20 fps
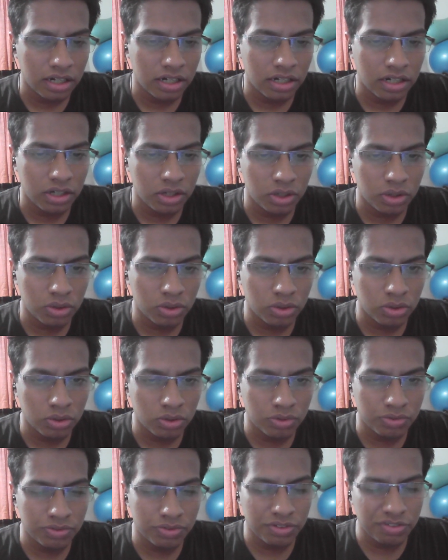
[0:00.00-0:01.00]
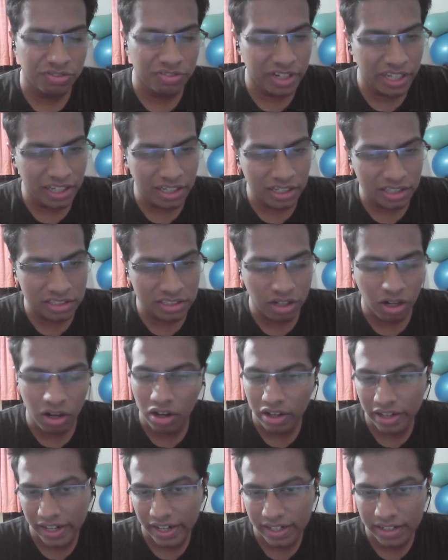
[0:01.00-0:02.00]
to 50s or
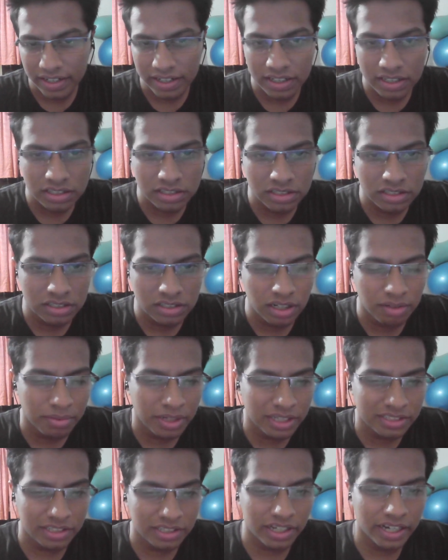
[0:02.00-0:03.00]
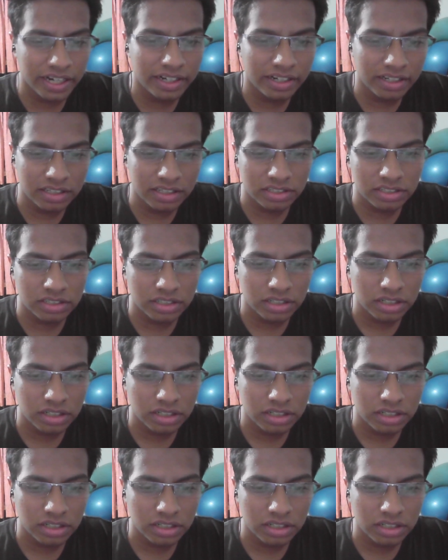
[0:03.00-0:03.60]
80s. I'm guessing 80s.